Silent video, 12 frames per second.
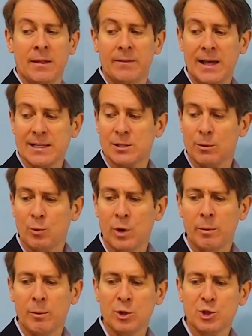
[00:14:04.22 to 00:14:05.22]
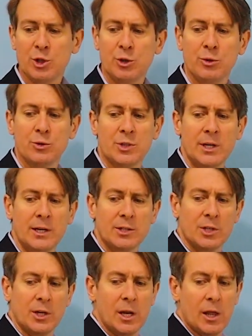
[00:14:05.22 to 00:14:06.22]
That's one of the most used.
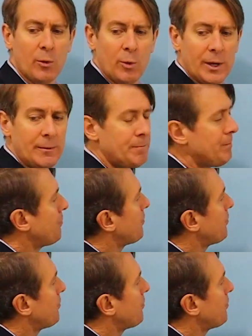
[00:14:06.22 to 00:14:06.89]
Here's another one